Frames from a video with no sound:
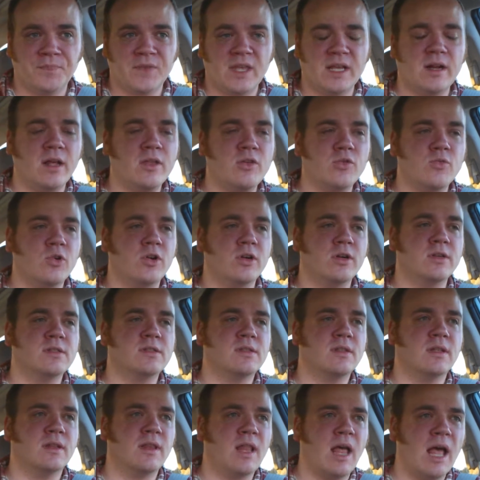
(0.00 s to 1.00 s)
In other
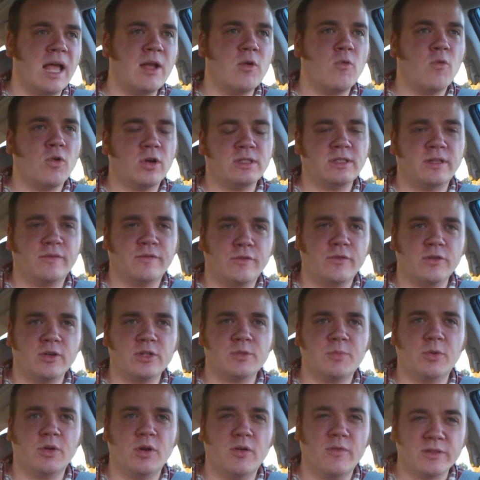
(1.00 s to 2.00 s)
words, lying worked at
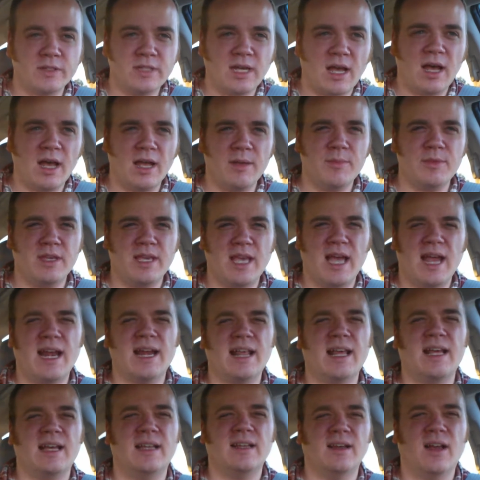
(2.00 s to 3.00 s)
first, but over time, you
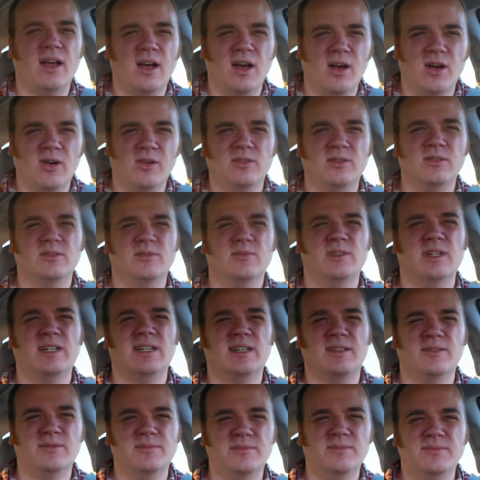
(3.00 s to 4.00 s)
kind of, oh,
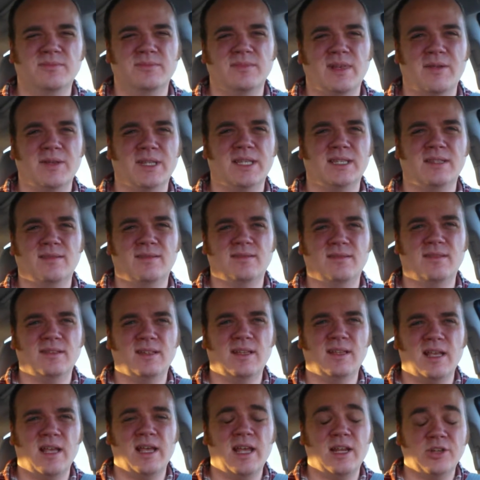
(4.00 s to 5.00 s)
well, maybe...
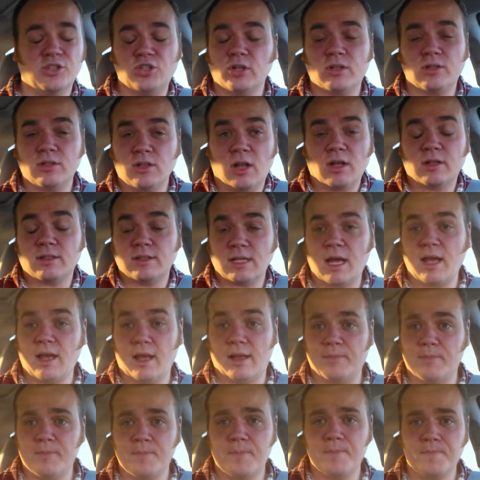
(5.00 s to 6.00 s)
It took a long
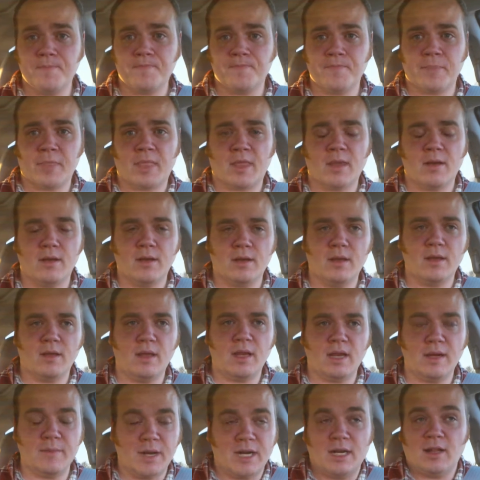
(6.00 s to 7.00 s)
time.
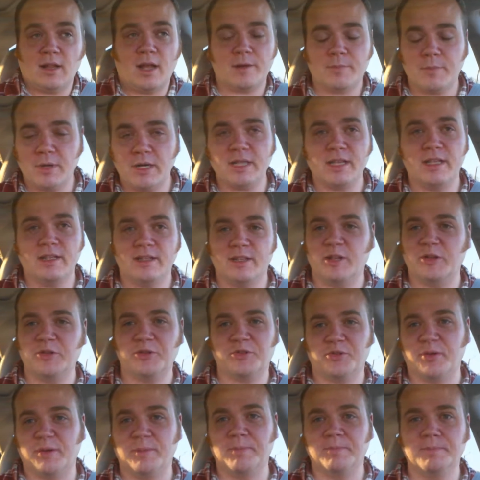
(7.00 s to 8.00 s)
And he made a lot of money in the
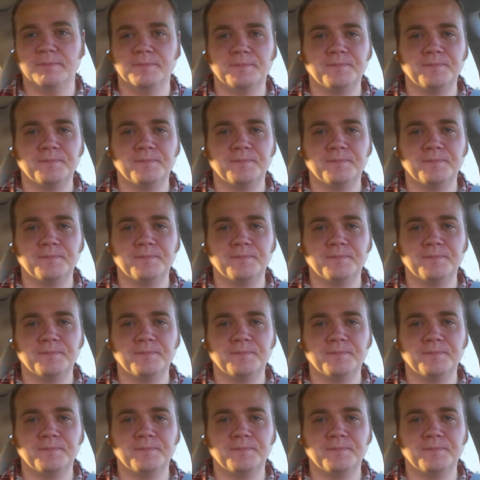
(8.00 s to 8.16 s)
interim.